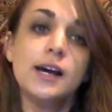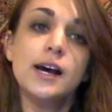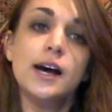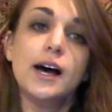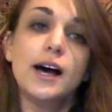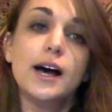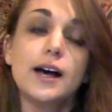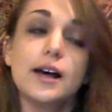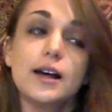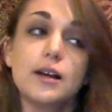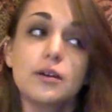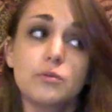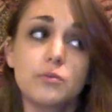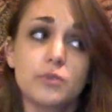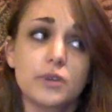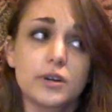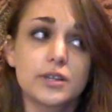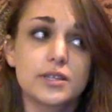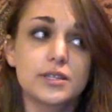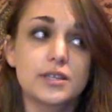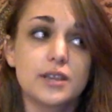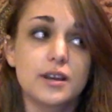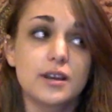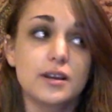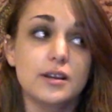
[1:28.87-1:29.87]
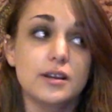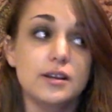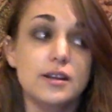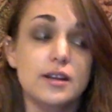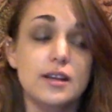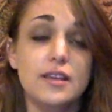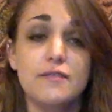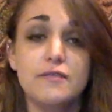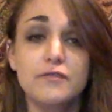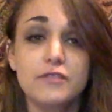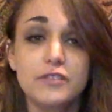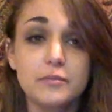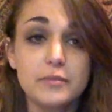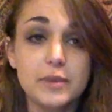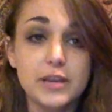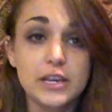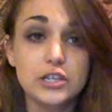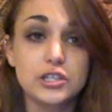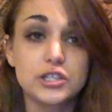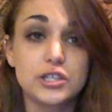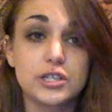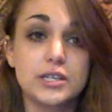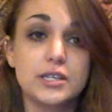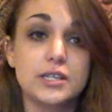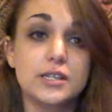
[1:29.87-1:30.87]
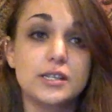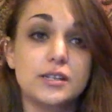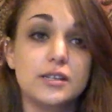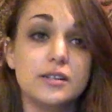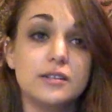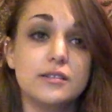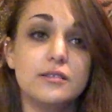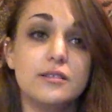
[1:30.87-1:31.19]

It works on inflammation,